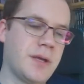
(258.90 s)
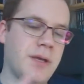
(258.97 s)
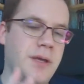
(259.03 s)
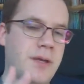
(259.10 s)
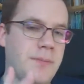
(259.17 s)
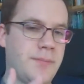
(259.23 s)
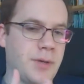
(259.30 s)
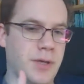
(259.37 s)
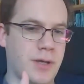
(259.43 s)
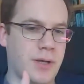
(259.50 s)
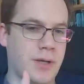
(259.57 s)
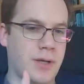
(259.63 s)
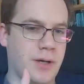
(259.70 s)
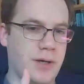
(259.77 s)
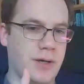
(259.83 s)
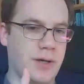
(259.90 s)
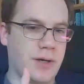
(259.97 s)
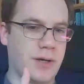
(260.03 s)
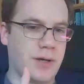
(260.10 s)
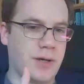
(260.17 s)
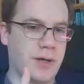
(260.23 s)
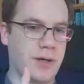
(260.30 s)
because
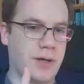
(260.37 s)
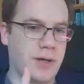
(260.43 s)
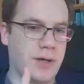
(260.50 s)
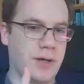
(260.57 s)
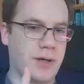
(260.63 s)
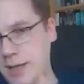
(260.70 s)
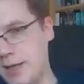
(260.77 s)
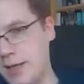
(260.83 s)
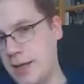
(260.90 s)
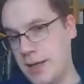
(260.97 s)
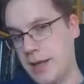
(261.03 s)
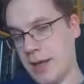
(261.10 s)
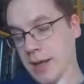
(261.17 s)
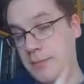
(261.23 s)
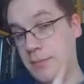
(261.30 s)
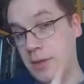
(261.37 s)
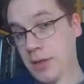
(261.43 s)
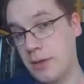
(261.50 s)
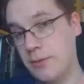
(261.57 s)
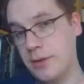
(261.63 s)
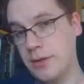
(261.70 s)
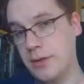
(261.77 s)
I am
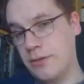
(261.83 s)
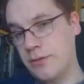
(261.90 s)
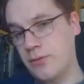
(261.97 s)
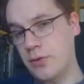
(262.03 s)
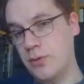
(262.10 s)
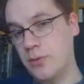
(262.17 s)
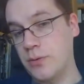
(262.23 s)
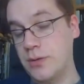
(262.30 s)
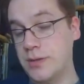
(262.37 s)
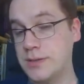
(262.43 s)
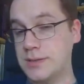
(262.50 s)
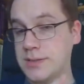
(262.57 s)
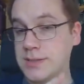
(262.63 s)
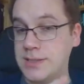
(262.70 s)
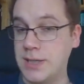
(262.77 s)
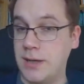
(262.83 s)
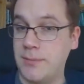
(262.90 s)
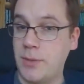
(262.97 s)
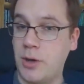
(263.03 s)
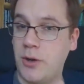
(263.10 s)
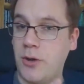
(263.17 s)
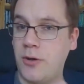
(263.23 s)
going through some
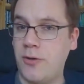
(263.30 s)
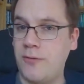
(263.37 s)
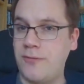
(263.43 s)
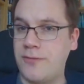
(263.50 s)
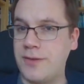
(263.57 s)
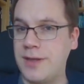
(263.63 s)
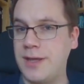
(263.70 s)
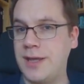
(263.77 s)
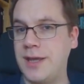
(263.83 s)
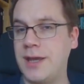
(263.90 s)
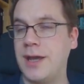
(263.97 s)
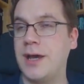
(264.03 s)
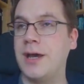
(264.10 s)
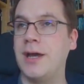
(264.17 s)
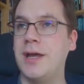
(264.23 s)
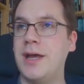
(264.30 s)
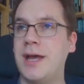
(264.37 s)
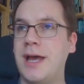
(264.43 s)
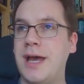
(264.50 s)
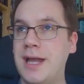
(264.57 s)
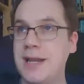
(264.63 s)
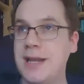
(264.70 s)
of the uh,
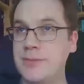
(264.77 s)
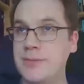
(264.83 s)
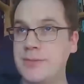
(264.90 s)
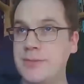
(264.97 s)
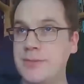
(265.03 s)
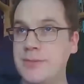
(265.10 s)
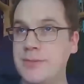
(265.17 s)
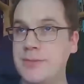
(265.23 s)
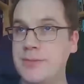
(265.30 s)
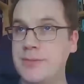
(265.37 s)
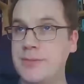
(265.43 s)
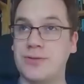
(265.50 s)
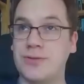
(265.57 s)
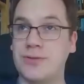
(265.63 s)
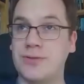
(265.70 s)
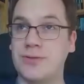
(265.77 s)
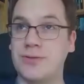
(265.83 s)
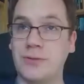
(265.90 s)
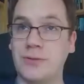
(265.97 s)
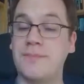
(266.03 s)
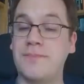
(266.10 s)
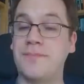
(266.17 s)
elements of Contagion
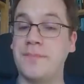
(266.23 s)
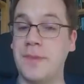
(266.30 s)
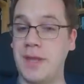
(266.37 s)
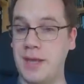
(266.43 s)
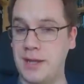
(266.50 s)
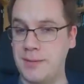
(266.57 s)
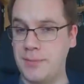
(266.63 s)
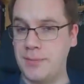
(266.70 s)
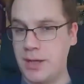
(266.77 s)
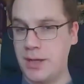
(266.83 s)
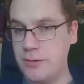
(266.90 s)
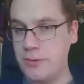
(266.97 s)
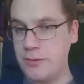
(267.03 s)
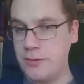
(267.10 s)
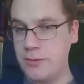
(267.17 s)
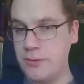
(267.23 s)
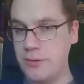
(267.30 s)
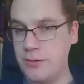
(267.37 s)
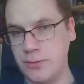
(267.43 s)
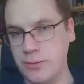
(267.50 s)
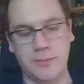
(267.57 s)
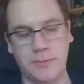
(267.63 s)
Chronicle in my own
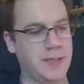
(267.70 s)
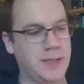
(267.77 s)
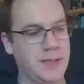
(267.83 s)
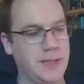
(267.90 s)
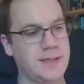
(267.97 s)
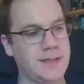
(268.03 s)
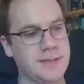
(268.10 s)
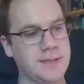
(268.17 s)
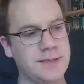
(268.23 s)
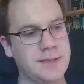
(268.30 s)
actual plays.